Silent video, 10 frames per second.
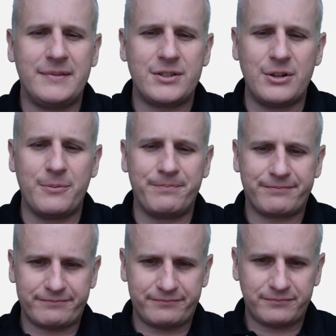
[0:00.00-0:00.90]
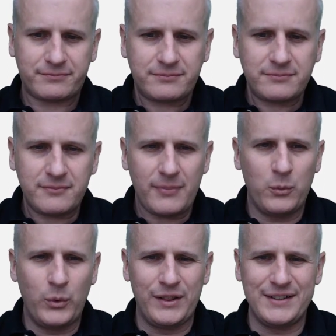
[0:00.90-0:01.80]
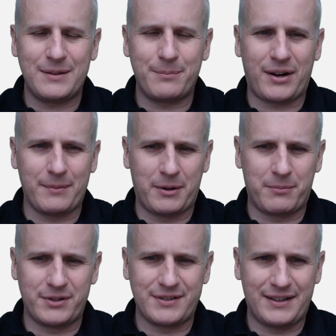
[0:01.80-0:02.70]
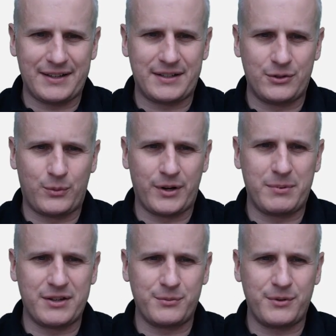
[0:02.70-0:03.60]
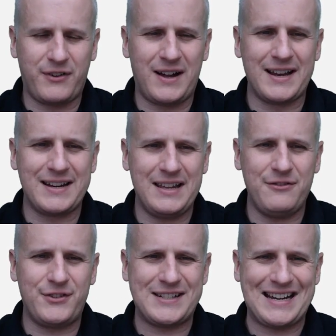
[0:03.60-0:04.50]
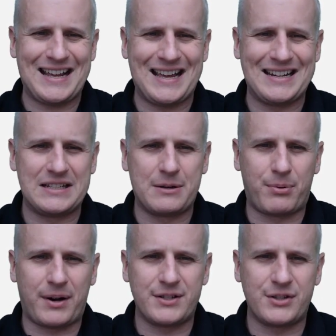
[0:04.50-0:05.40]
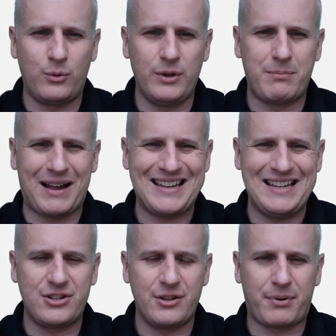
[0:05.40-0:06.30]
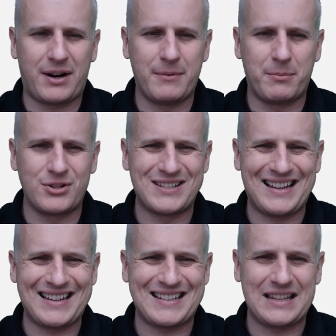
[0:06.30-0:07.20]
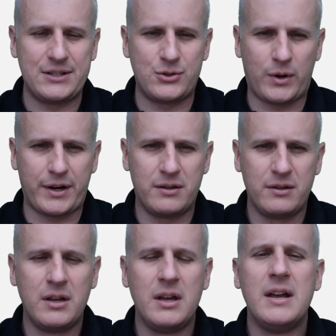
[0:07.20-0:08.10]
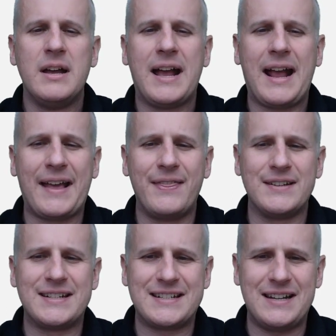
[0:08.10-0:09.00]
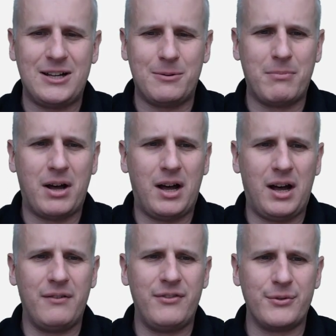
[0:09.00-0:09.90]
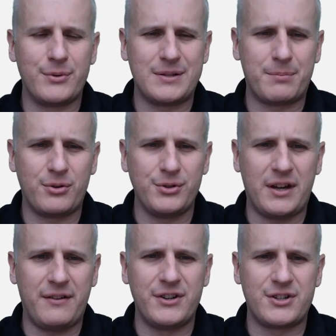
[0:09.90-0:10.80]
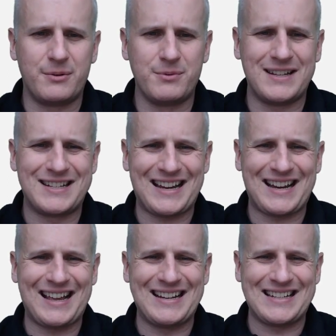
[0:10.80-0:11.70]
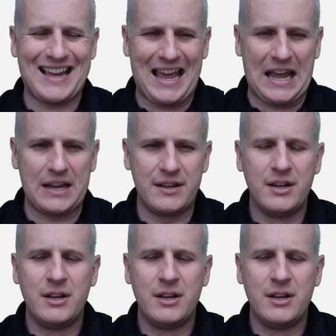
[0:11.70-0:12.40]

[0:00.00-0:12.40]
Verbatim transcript: So we list the prime numbers less than twenty because we find if set N is comprised solely by each of the prime numbers less than twenty, and the sum of the reciprocals of the terms in set N is A,